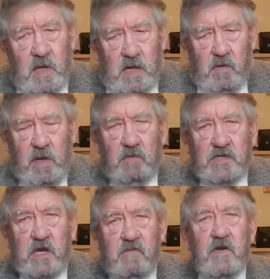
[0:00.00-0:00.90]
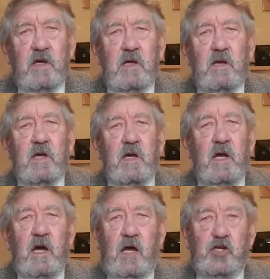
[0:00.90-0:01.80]
how he was given a
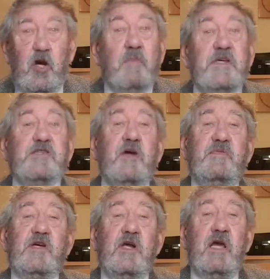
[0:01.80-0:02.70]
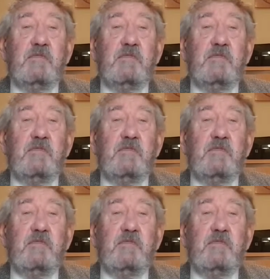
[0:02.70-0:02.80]
job description,